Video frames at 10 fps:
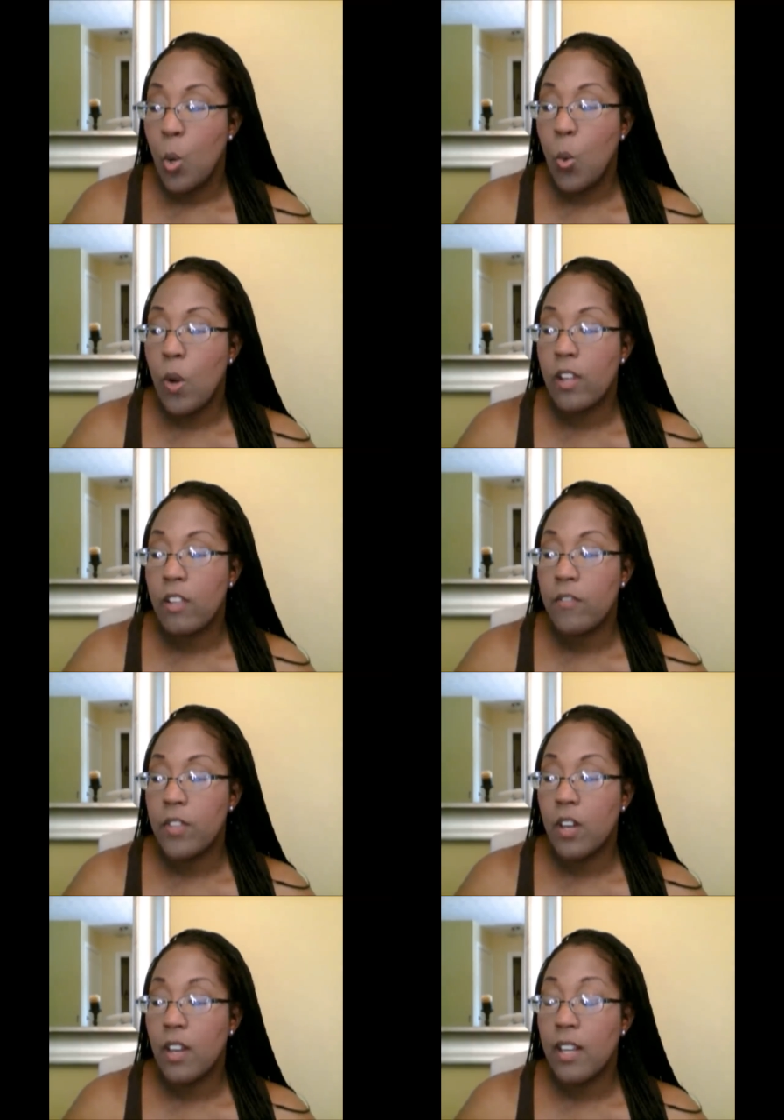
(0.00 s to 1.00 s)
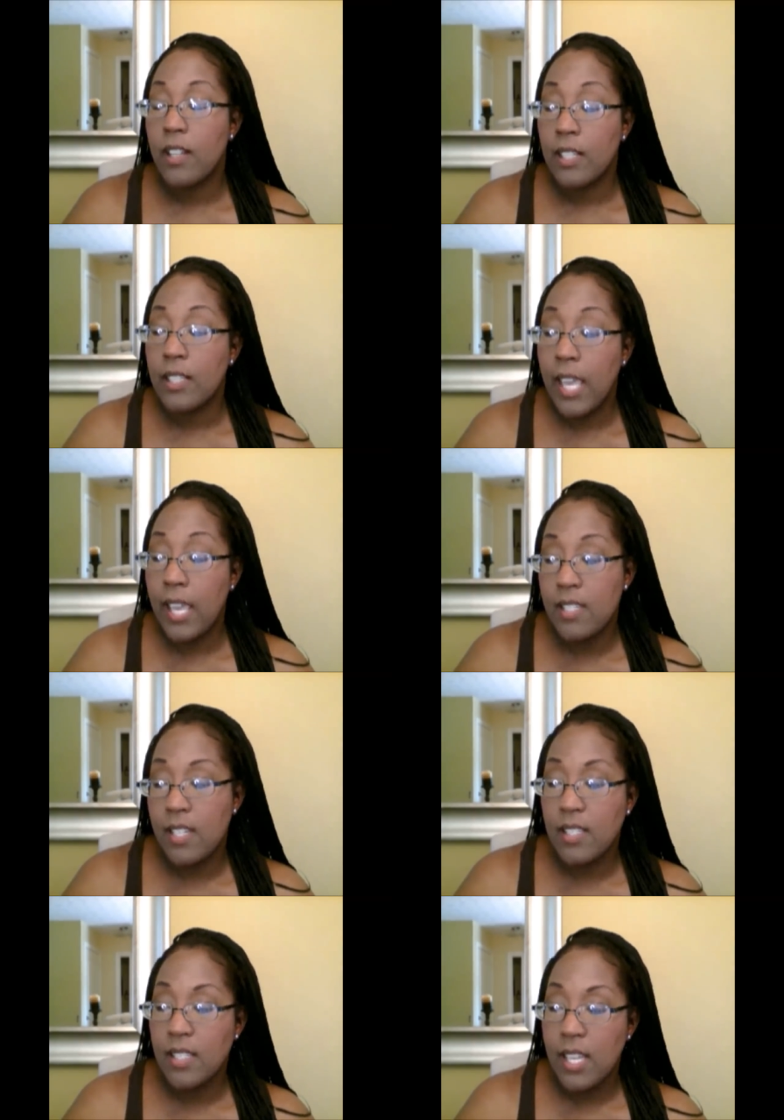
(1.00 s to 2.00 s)
Or if you're an
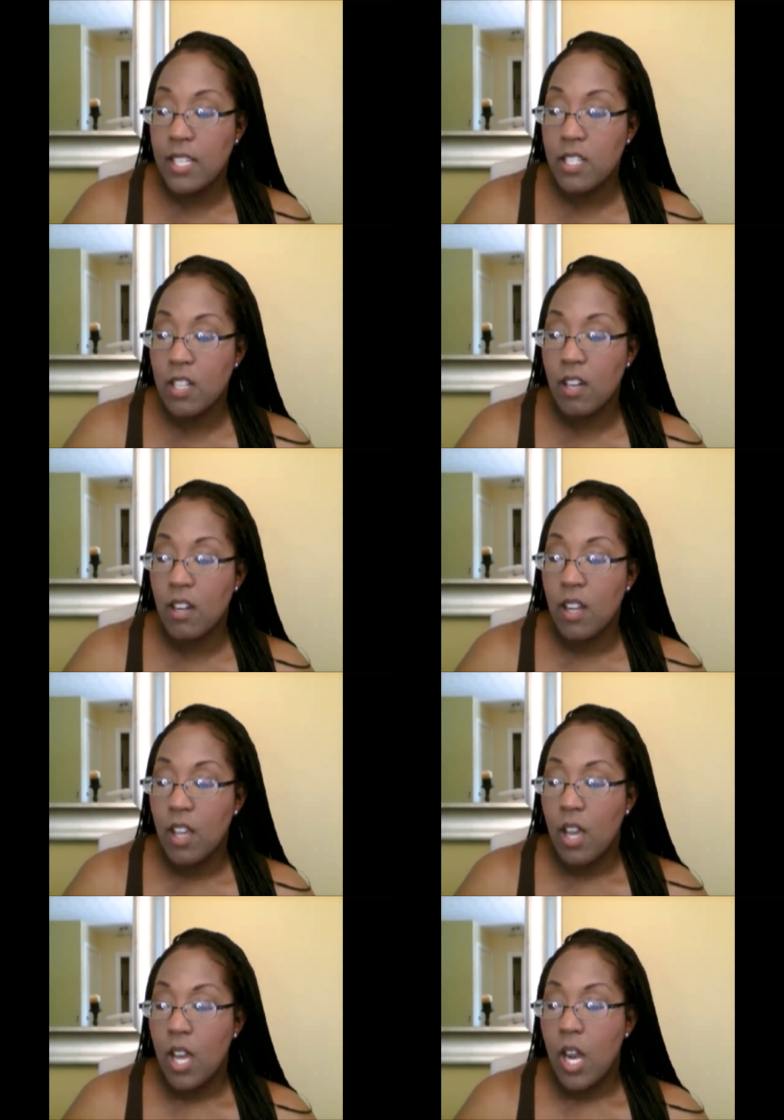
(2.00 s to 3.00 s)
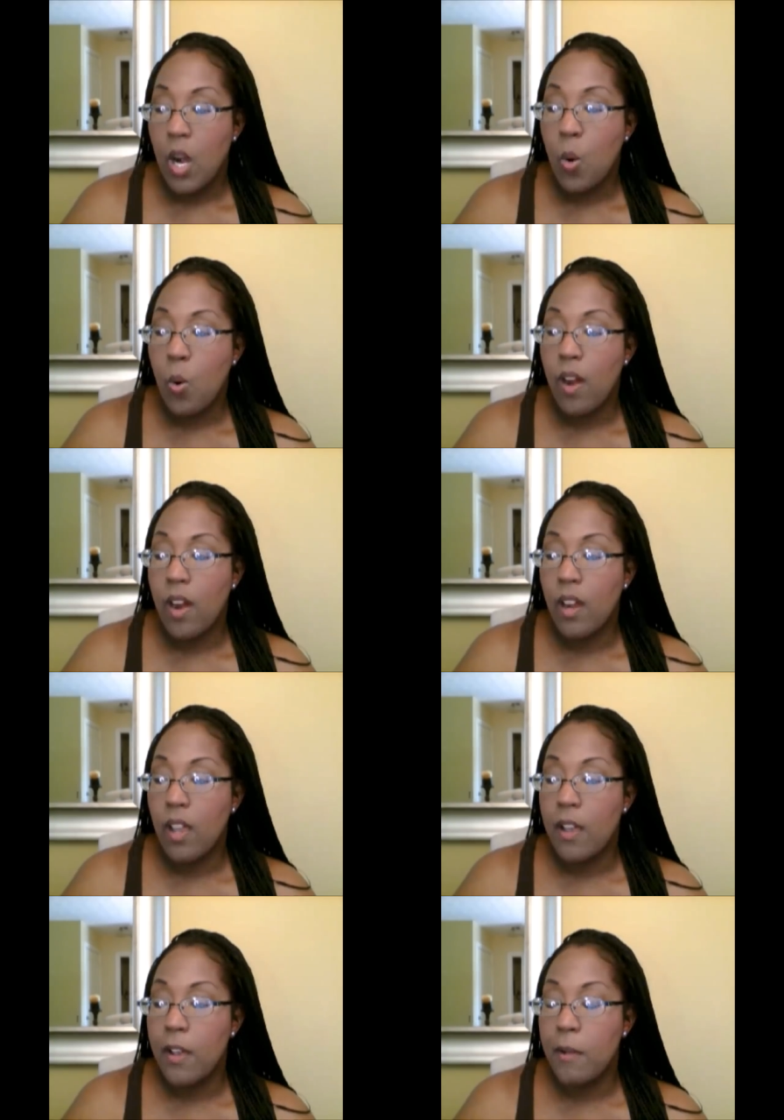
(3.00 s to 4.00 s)
engaging teacher
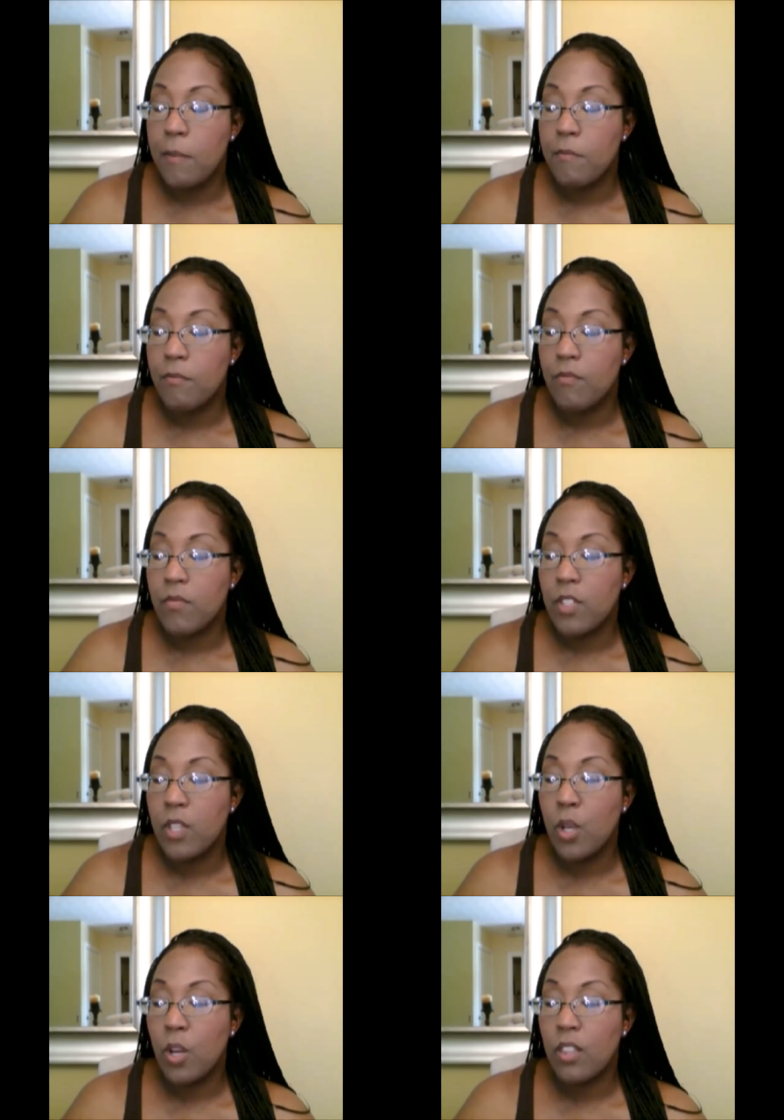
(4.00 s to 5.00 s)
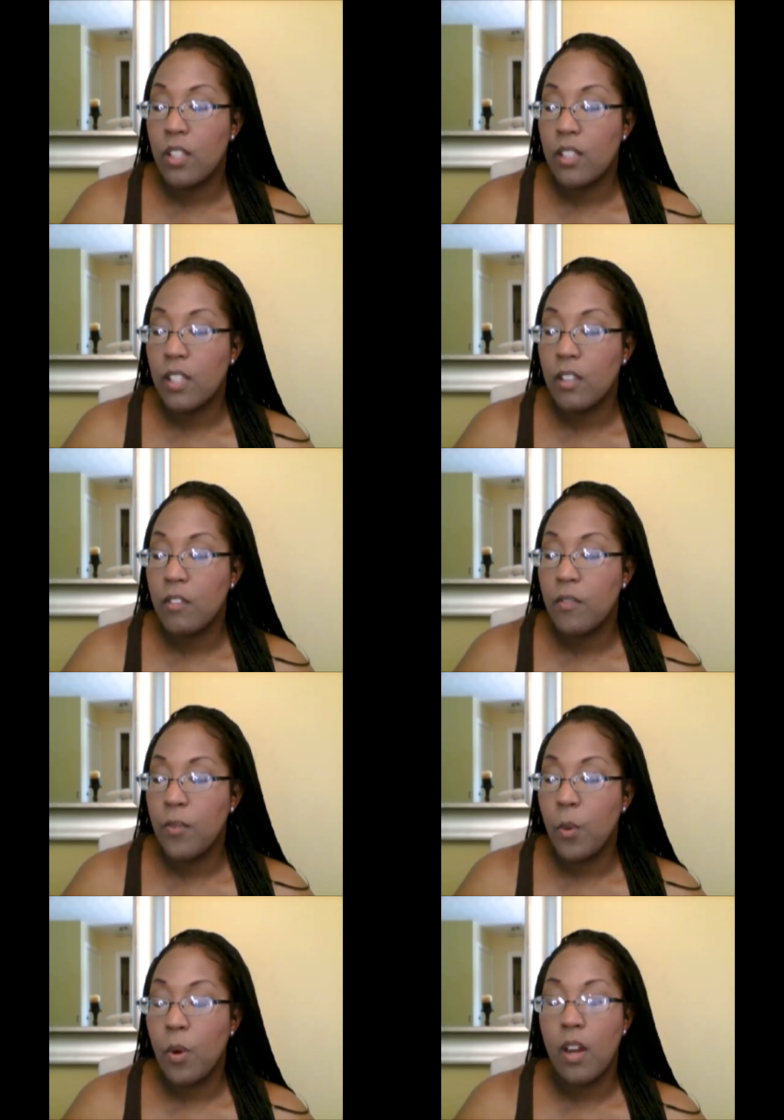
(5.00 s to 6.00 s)
or um, you're looking
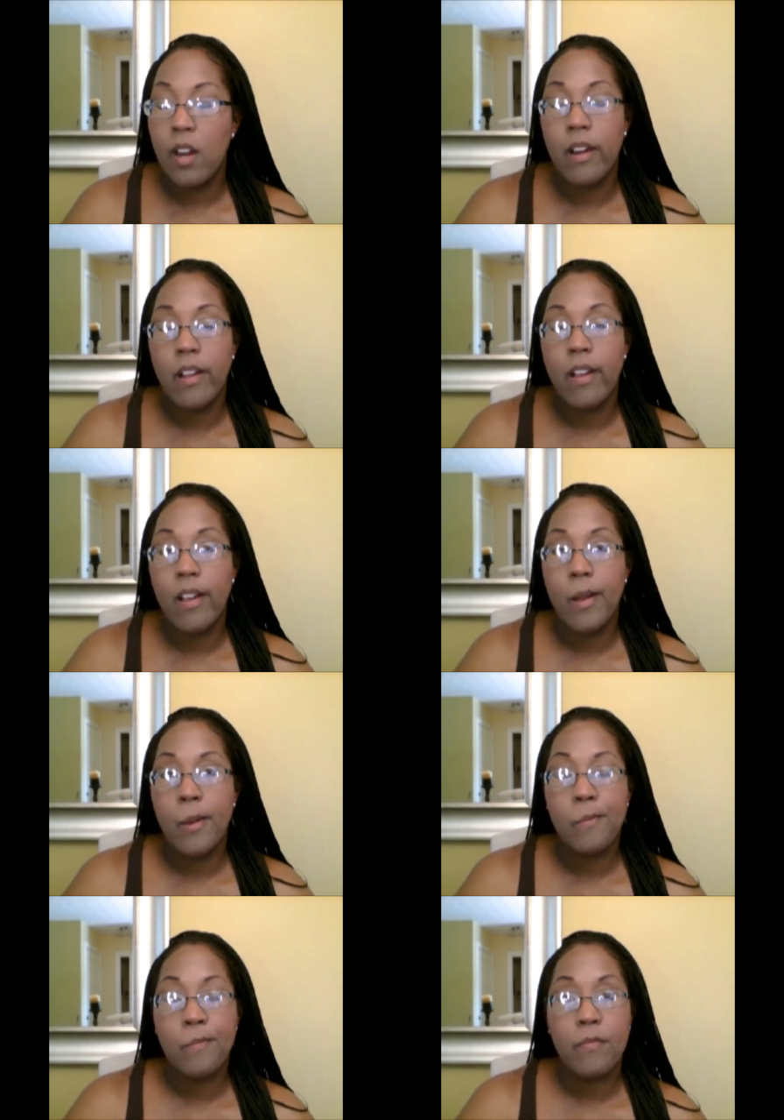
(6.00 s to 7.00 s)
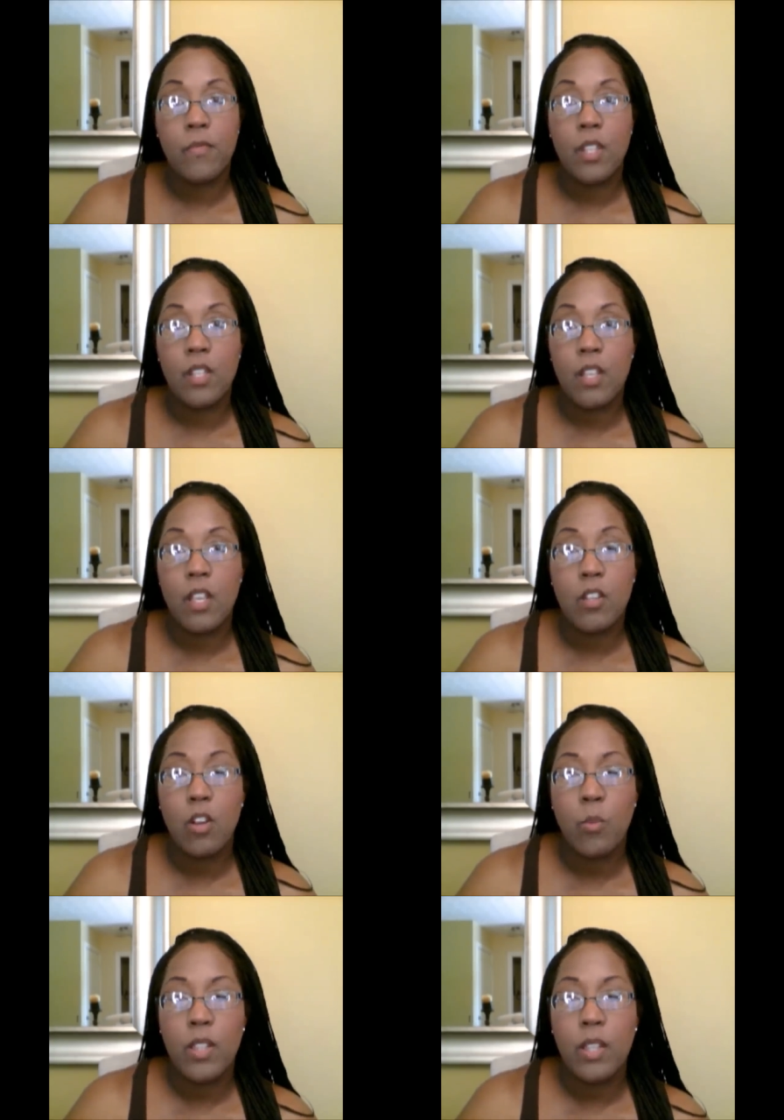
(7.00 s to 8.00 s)
for, um,
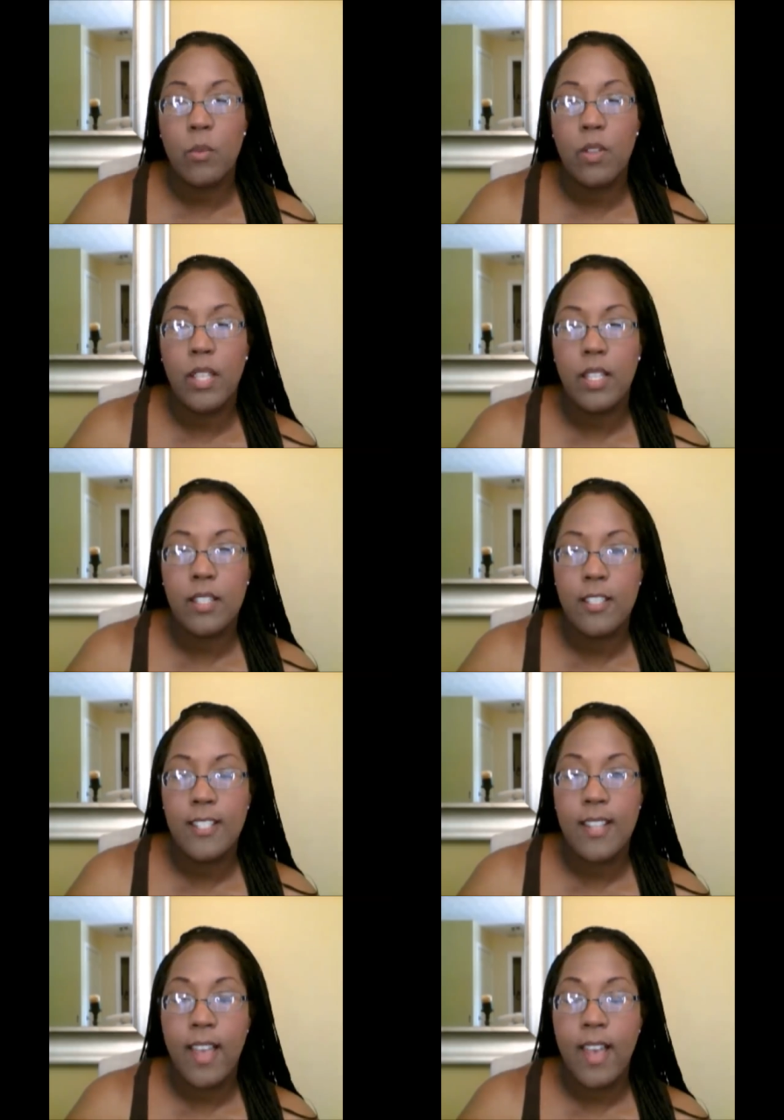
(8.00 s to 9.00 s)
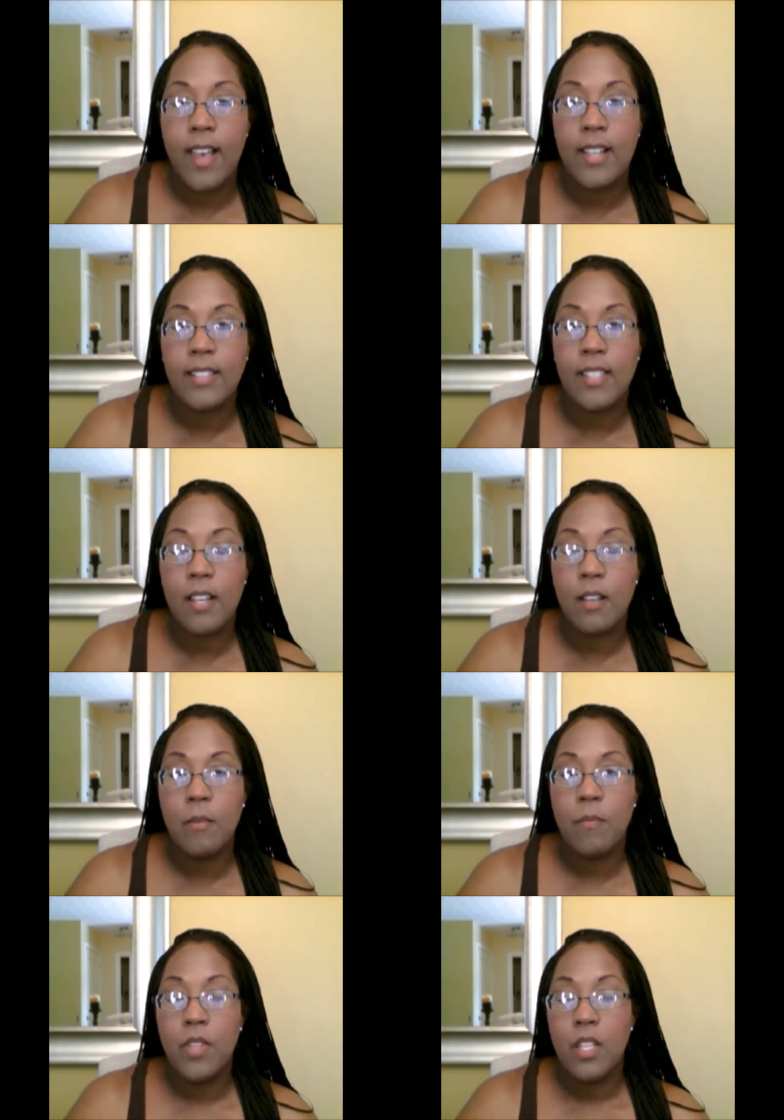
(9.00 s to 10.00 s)
you're really, really good at
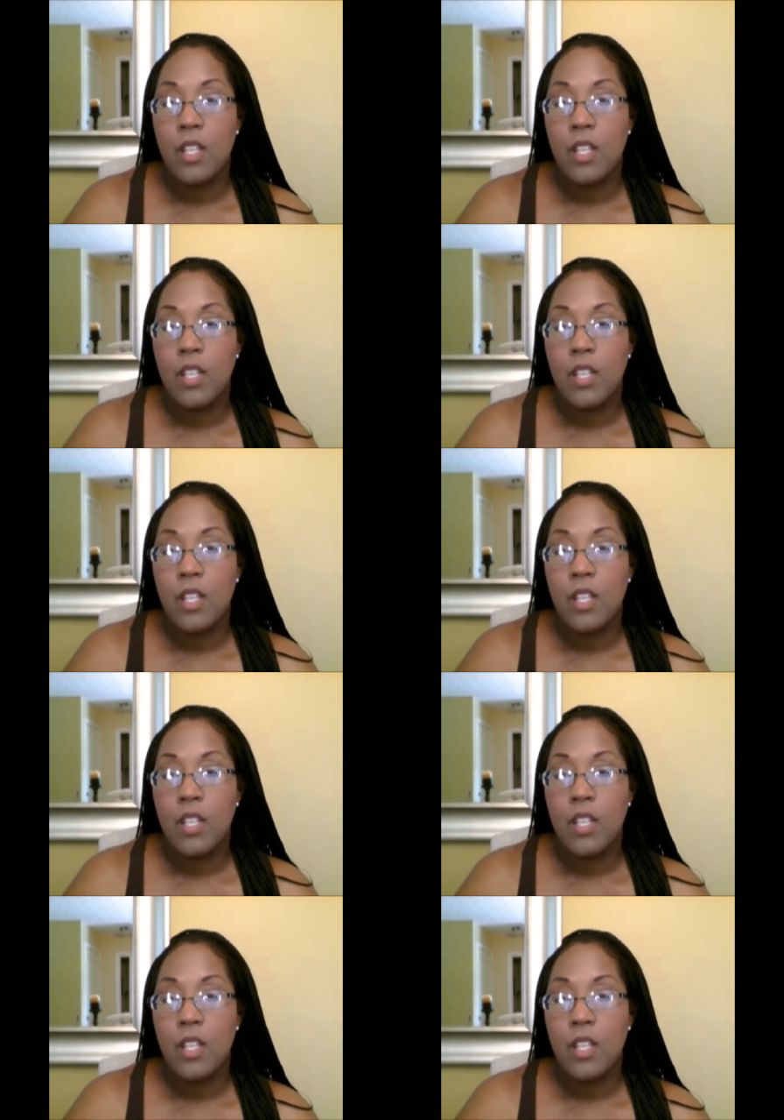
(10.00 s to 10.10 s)
um,